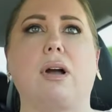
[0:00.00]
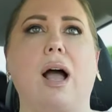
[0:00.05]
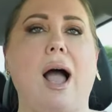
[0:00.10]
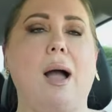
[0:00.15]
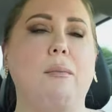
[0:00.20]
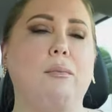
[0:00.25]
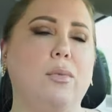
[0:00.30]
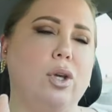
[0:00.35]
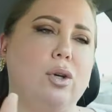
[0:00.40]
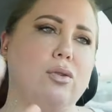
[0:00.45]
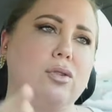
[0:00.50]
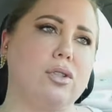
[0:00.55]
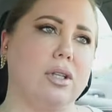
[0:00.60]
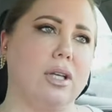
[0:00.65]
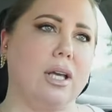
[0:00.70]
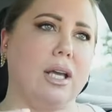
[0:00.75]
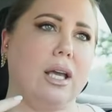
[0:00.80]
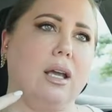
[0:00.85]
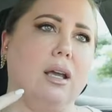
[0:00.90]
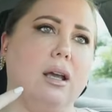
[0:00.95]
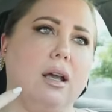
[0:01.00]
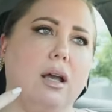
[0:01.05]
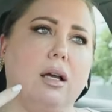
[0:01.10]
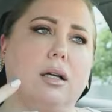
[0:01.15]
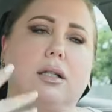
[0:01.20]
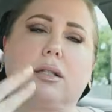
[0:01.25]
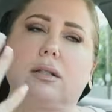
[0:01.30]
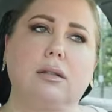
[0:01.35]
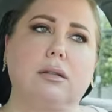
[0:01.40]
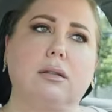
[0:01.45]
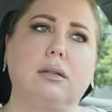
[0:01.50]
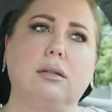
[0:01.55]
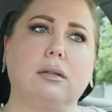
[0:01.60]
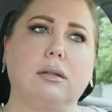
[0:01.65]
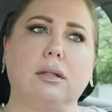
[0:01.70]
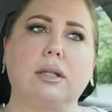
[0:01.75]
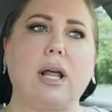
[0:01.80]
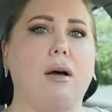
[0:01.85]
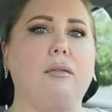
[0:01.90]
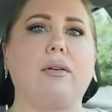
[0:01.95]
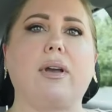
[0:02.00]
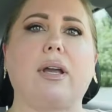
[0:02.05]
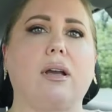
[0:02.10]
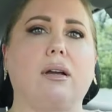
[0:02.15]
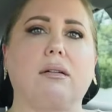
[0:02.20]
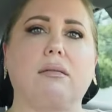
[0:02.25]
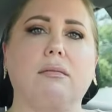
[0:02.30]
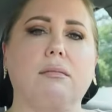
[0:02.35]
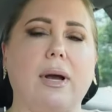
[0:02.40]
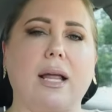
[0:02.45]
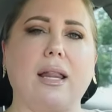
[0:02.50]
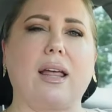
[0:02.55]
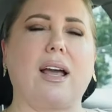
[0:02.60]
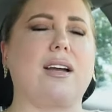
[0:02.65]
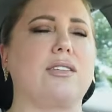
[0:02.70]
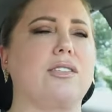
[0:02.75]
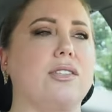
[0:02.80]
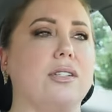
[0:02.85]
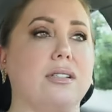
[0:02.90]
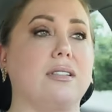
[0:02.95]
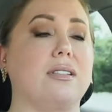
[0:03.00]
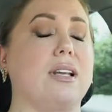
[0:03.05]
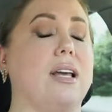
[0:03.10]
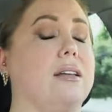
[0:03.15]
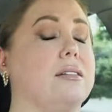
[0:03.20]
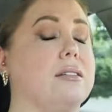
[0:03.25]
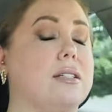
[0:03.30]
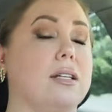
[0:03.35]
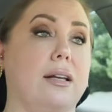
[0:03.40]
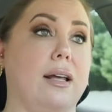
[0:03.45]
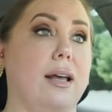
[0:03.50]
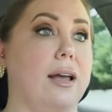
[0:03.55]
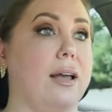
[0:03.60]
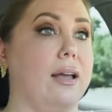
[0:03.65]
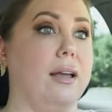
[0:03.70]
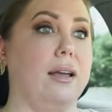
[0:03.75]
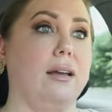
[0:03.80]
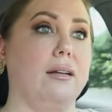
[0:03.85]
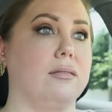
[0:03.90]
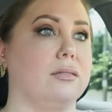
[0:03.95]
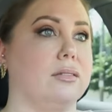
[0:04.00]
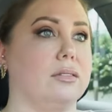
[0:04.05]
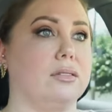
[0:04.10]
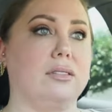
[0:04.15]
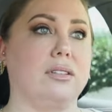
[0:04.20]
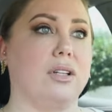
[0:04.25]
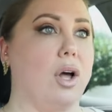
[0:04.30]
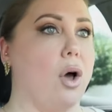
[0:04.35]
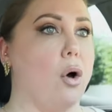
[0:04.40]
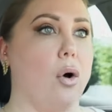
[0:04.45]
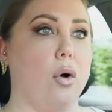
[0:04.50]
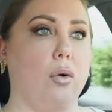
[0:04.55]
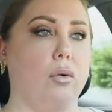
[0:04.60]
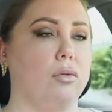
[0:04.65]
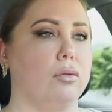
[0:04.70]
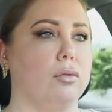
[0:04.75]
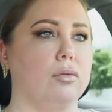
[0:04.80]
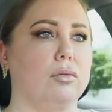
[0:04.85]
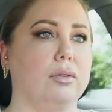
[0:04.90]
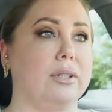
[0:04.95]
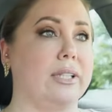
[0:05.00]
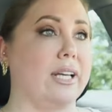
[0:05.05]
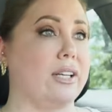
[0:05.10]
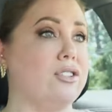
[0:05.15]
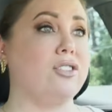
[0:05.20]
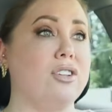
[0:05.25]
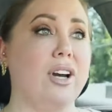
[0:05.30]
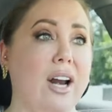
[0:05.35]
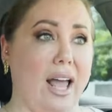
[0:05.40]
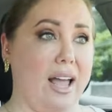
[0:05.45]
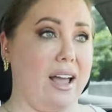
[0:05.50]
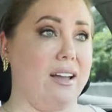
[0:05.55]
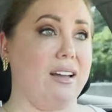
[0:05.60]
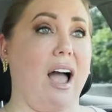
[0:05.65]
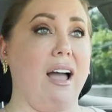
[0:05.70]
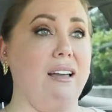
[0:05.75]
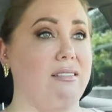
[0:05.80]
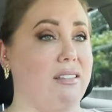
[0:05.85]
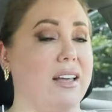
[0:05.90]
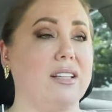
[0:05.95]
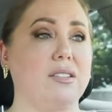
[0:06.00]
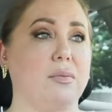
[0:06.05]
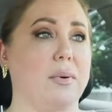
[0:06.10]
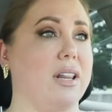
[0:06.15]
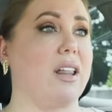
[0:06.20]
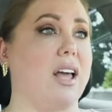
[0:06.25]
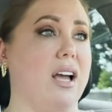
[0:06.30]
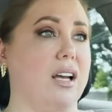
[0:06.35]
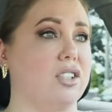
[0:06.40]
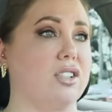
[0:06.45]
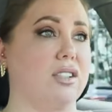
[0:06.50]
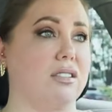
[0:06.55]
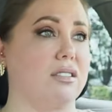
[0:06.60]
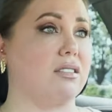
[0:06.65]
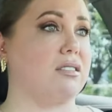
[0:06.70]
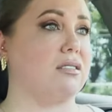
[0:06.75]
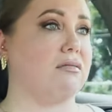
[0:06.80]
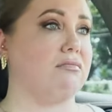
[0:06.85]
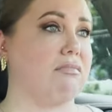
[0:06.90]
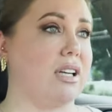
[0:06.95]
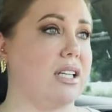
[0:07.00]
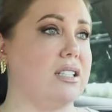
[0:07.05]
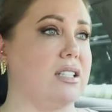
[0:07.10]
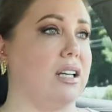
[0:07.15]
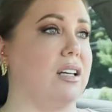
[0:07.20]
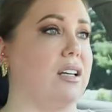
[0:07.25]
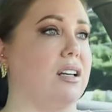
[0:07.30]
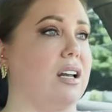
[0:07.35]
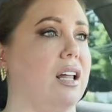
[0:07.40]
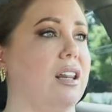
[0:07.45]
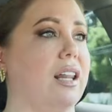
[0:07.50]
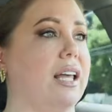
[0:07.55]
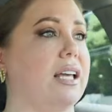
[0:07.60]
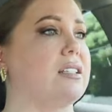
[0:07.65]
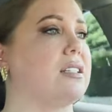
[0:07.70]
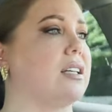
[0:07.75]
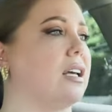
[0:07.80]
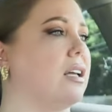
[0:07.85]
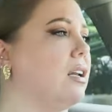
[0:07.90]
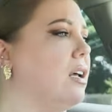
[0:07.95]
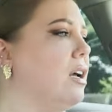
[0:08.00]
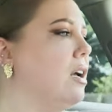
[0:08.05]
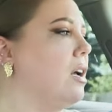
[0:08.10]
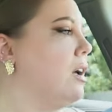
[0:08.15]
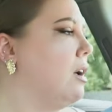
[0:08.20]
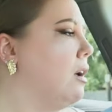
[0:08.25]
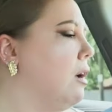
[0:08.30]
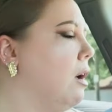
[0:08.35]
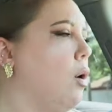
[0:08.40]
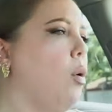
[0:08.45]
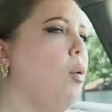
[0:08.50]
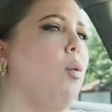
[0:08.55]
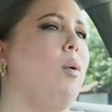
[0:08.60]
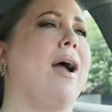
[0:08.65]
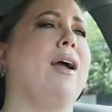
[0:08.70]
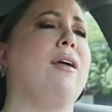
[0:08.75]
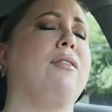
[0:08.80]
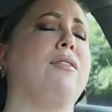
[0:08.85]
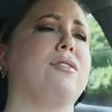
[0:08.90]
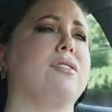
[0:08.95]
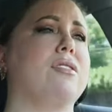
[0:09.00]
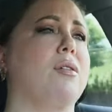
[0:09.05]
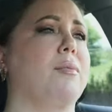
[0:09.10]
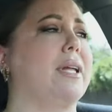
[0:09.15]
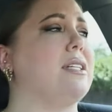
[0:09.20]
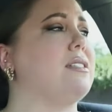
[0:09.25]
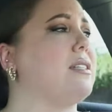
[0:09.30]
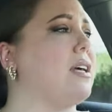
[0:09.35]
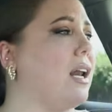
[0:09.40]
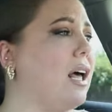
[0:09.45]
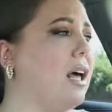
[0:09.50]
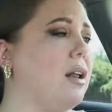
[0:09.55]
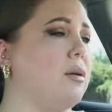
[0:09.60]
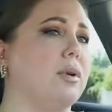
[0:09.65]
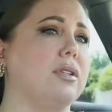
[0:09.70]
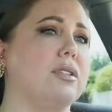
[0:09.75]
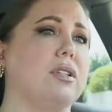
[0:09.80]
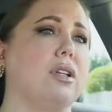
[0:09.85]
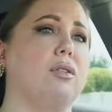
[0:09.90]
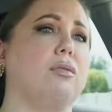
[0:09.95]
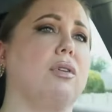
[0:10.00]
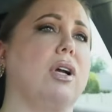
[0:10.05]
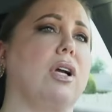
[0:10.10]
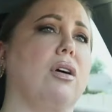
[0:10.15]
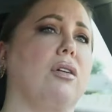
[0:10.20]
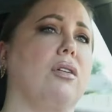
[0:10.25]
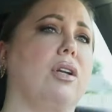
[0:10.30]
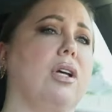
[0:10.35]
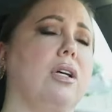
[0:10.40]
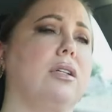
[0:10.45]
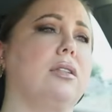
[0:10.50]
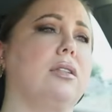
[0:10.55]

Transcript: I'm usually loving my lashes, and today, no. Yesterday, I liked my lashes. I did, I liked it. Why are there so many dead animals on the road?